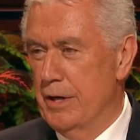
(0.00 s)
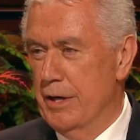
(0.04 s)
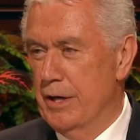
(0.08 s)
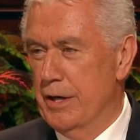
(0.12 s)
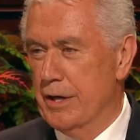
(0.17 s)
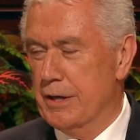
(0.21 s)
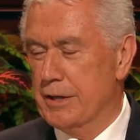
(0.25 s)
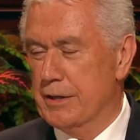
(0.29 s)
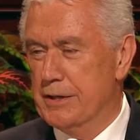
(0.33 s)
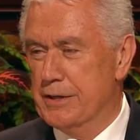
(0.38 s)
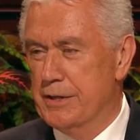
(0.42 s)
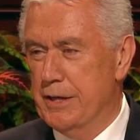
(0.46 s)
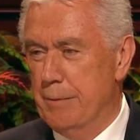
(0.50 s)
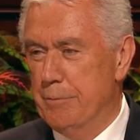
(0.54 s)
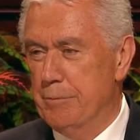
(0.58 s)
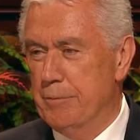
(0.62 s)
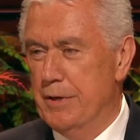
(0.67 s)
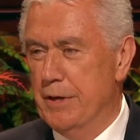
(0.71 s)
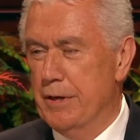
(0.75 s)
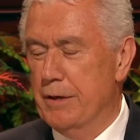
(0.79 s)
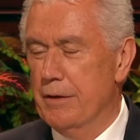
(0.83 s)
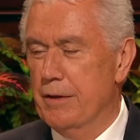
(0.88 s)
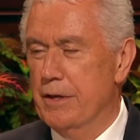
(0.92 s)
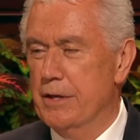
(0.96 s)

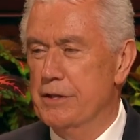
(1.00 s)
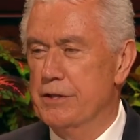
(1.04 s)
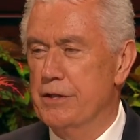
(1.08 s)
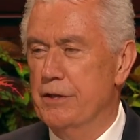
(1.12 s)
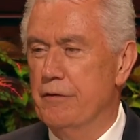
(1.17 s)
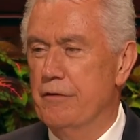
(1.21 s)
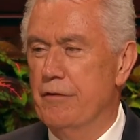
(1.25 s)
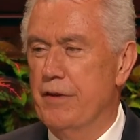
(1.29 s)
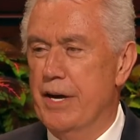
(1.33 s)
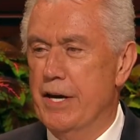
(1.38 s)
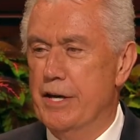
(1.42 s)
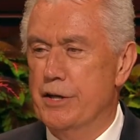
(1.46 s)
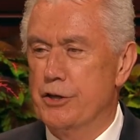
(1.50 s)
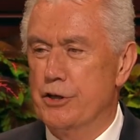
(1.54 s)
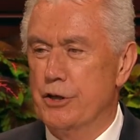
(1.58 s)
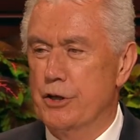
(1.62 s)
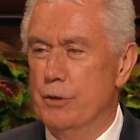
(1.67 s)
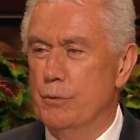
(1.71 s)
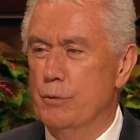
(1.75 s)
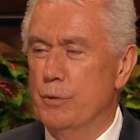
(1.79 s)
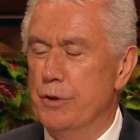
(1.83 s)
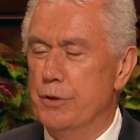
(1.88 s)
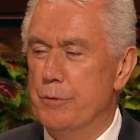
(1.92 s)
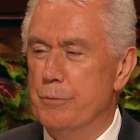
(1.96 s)
Accepting this
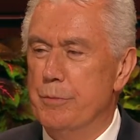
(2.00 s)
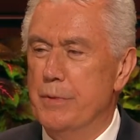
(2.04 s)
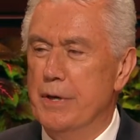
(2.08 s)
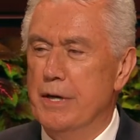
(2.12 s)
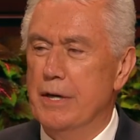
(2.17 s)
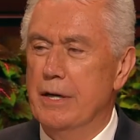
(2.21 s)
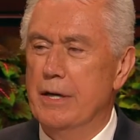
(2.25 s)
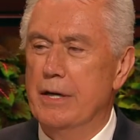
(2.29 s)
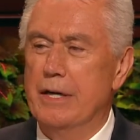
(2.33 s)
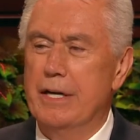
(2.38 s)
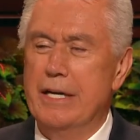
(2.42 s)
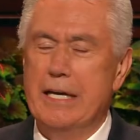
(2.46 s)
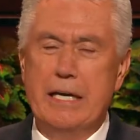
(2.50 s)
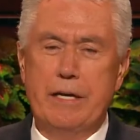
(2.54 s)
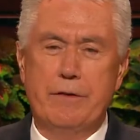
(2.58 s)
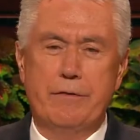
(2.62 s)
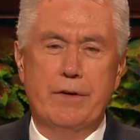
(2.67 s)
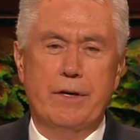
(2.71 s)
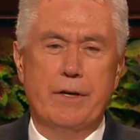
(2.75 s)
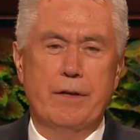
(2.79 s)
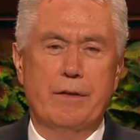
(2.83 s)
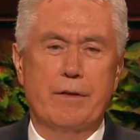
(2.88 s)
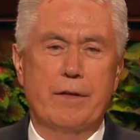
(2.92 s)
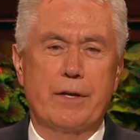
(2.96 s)
adventure would mean
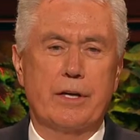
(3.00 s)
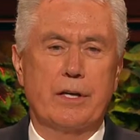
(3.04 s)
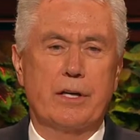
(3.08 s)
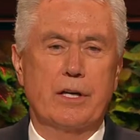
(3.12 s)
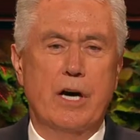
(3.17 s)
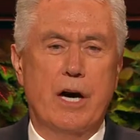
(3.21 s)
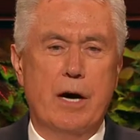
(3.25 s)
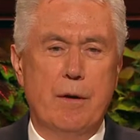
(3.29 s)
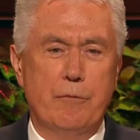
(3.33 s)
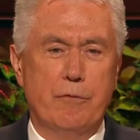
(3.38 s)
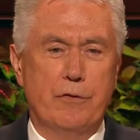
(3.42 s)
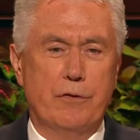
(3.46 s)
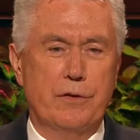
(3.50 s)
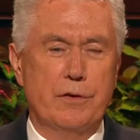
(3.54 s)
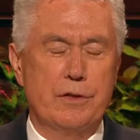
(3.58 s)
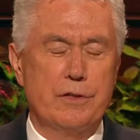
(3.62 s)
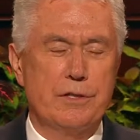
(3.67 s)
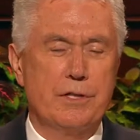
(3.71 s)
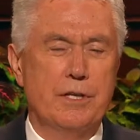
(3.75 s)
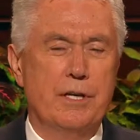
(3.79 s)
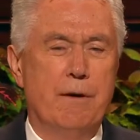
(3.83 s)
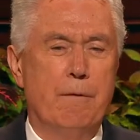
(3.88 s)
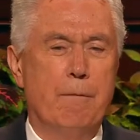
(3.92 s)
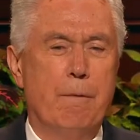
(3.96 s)
leaving the
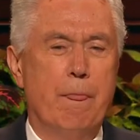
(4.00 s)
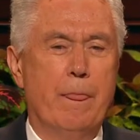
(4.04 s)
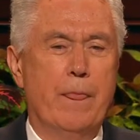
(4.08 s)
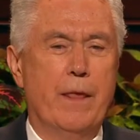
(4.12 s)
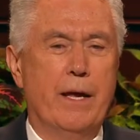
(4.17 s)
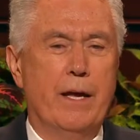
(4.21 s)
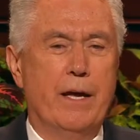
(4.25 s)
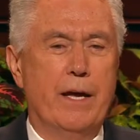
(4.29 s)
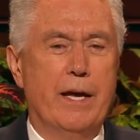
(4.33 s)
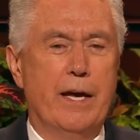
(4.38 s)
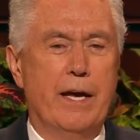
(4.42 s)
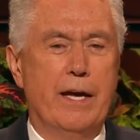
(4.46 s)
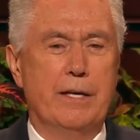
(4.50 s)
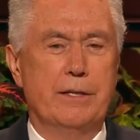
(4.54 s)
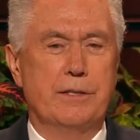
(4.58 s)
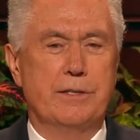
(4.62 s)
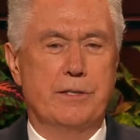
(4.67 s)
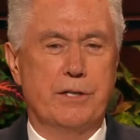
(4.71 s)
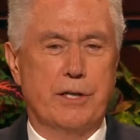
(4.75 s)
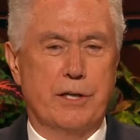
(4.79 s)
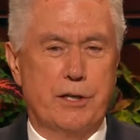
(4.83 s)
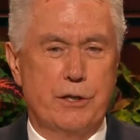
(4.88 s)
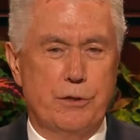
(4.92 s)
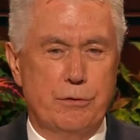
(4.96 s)
comfort and
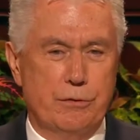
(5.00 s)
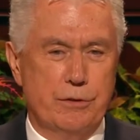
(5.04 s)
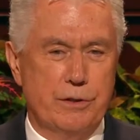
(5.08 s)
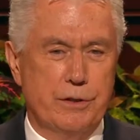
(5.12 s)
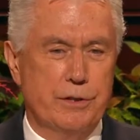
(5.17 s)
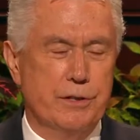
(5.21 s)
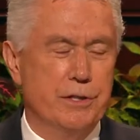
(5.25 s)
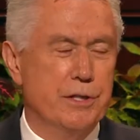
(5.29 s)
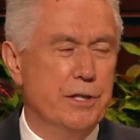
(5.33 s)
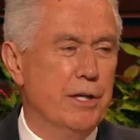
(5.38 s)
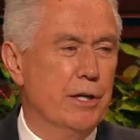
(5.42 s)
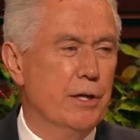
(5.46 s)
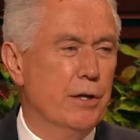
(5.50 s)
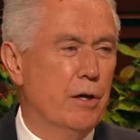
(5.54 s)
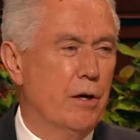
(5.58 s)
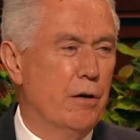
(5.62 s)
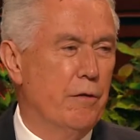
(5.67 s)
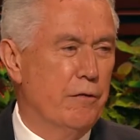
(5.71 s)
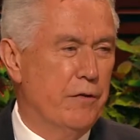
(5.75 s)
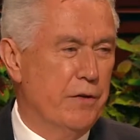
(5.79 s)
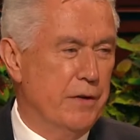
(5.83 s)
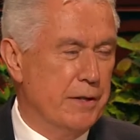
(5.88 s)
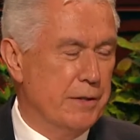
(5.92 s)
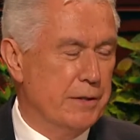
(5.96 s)
security
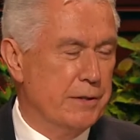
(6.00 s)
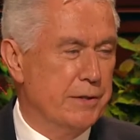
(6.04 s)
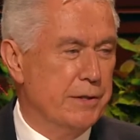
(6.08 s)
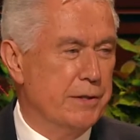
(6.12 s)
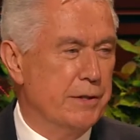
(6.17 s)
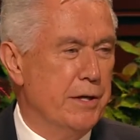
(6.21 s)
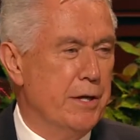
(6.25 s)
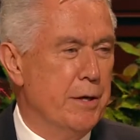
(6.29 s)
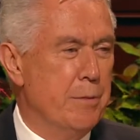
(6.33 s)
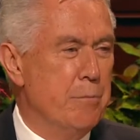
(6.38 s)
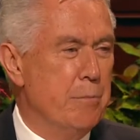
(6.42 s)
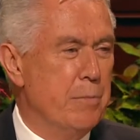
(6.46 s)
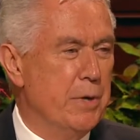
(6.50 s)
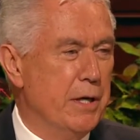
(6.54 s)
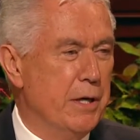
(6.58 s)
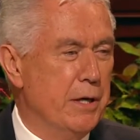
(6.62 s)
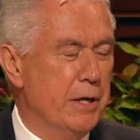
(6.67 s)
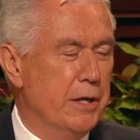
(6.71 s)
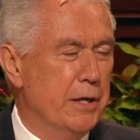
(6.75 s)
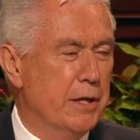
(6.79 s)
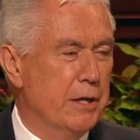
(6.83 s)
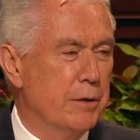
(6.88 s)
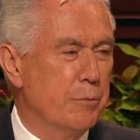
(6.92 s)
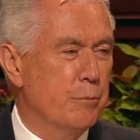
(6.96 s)
of his
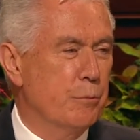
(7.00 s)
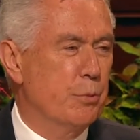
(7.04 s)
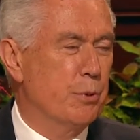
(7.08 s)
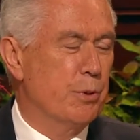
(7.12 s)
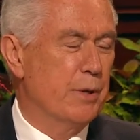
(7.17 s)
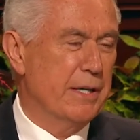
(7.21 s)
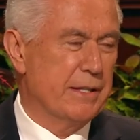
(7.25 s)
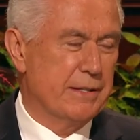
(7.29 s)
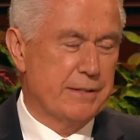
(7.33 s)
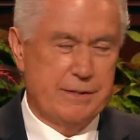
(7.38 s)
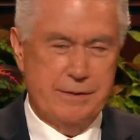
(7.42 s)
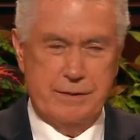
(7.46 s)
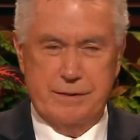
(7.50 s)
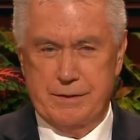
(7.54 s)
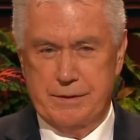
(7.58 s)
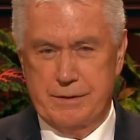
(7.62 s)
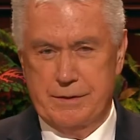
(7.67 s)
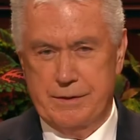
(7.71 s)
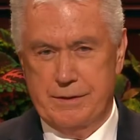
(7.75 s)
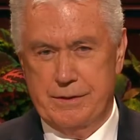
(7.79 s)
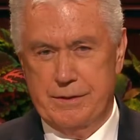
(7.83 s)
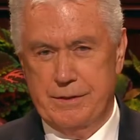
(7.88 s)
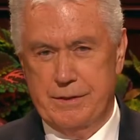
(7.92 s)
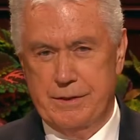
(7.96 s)
immediate
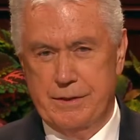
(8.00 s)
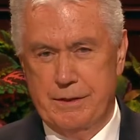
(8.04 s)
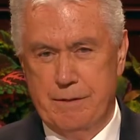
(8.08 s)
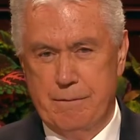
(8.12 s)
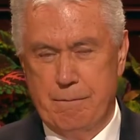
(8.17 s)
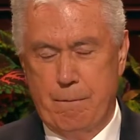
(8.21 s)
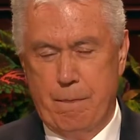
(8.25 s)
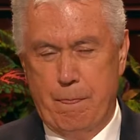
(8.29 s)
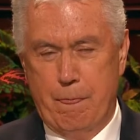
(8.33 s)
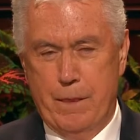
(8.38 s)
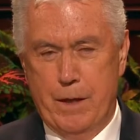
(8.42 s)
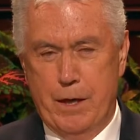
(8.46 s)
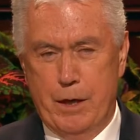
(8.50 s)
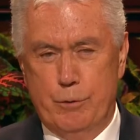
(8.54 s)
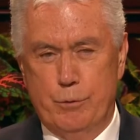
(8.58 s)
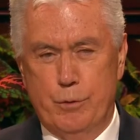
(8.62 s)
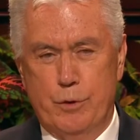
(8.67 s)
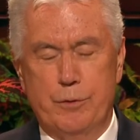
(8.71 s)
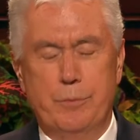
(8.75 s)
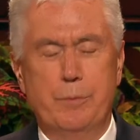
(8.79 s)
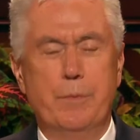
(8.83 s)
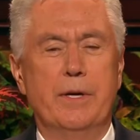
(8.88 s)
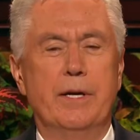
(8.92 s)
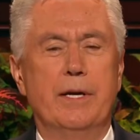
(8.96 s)
presence. It
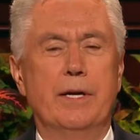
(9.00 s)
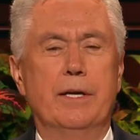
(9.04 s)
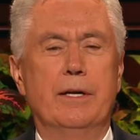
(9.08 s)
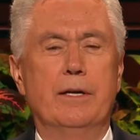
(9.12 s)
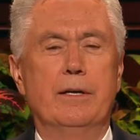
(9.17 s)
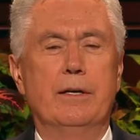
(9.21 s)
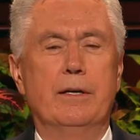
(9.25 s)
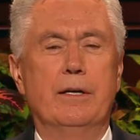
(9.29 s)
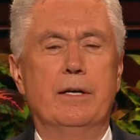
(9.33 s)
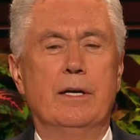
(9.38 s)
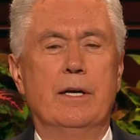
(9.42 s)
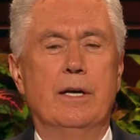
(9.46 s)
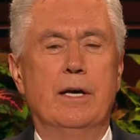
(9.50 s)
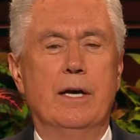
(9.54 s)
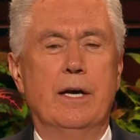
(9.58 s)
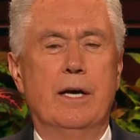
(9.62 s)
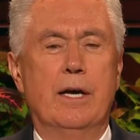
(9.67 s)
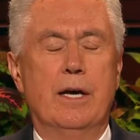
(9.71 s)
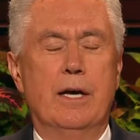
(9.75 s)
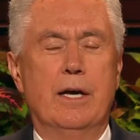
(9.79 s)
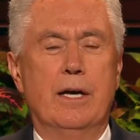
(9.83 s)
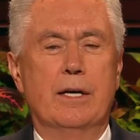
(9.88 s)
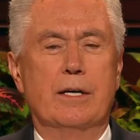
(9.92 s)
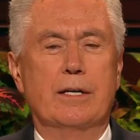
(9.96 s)
would mean
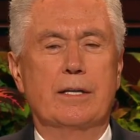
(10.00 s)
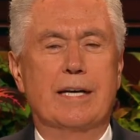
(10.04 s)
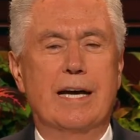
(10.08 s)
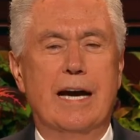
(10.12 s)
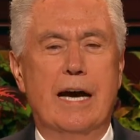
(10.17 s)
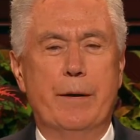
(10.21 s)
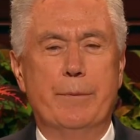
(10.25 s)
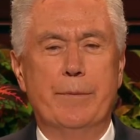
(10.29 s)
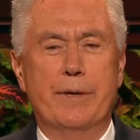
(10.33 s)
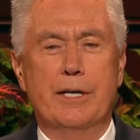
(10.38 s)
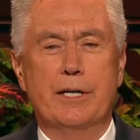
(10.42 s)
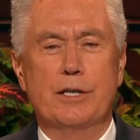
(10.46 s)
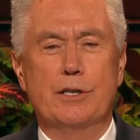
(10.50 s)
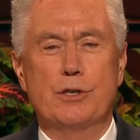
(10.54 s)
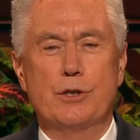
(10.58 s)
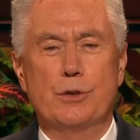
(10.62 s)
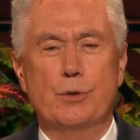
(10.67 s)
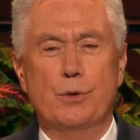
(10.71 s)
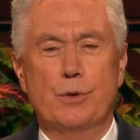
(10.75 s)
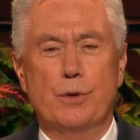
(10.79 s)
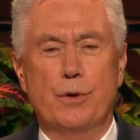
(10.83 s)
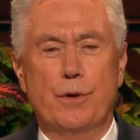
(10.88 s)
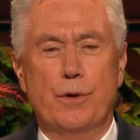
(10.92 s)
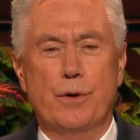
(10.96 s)
coming
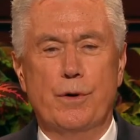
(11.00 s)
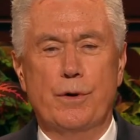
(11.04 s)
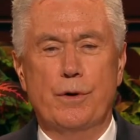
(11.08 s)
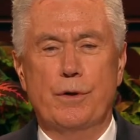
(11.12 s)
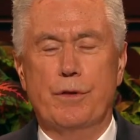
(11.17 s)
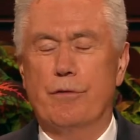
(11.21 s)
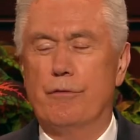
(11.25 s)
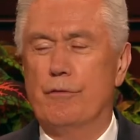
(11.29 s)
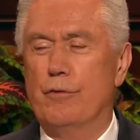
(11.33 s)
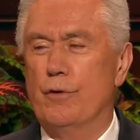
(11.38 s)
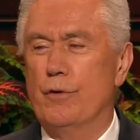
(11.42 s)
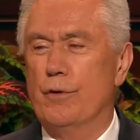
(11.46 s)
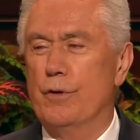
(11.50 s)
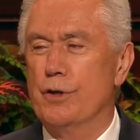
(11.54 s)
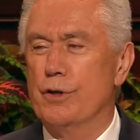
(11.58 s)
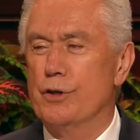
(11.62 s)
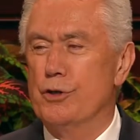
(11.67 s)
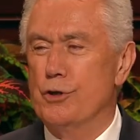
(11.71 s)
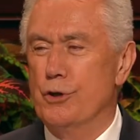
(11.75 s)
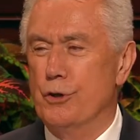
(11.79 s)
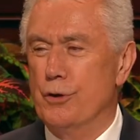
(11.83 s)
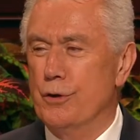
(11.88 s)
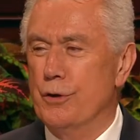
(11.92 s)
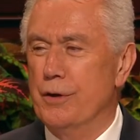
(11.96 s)
to earth for a
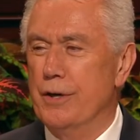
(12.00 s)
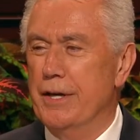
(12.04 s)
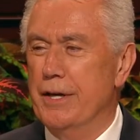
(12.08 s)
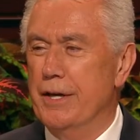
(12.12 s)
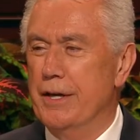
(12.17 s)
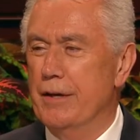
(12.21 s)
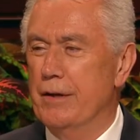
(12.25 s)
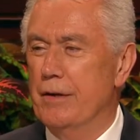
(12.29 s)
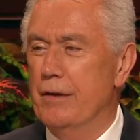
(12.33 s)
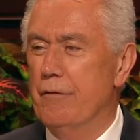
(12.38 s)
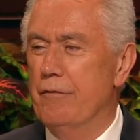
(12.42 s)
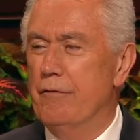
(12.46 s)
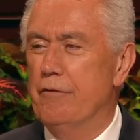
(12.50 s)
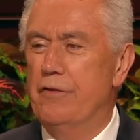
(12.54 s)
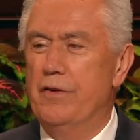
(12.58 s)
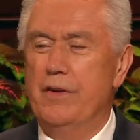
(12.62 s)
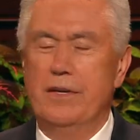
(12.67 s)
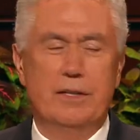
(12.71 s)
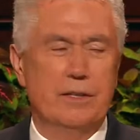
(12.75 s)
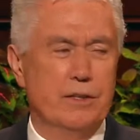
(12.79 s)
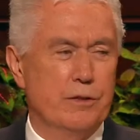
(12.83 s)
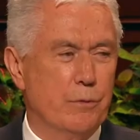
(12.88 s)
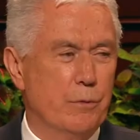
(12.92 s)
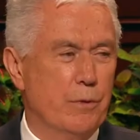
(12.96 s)
journey
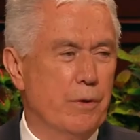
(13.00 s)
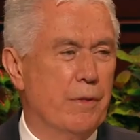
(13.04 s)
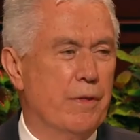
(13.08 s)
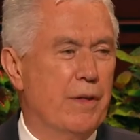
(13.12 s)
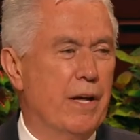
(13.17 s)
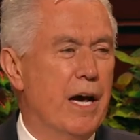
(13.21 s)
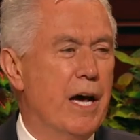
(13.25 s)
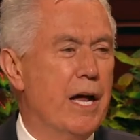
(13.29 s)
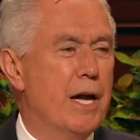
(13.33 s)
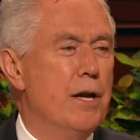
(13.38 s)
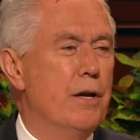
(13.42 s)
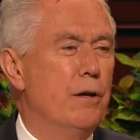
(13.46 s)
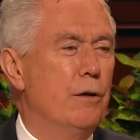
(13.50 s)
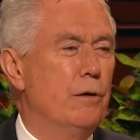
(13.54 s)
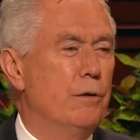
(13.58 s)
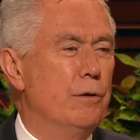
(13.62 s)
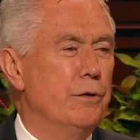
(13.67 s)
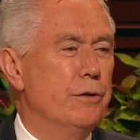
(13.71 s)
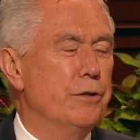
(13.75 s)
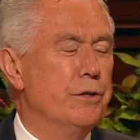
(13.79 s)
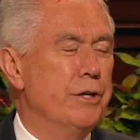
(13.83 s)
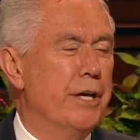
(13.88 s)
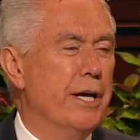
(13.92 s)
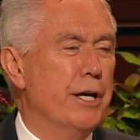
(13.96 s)
filled with
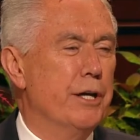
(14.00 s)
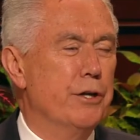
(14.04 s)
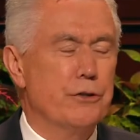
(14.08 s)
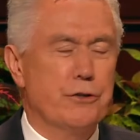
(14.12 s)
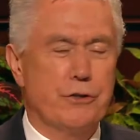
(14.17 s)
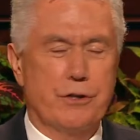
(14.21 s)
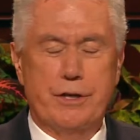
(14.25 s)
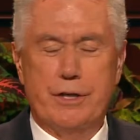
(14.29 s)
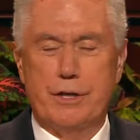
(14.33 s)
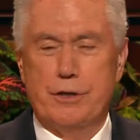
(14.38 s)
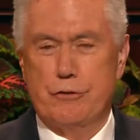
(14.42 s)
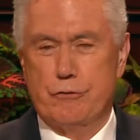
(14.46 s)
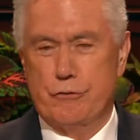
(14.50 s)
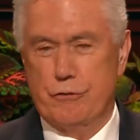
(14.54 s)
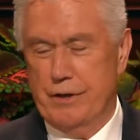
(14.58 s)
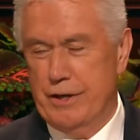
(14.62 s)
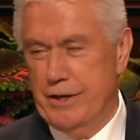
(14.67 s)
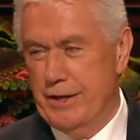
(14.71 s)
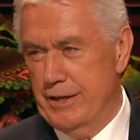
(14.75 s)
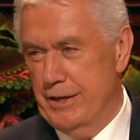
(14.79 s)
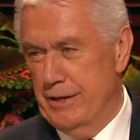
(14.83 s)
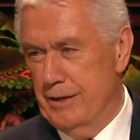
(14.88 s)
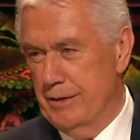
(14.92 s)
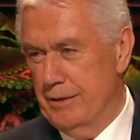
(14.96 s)
unknown danger and
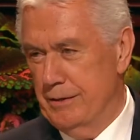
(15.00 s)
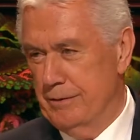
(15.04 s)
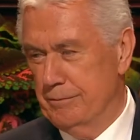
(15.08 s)
trial.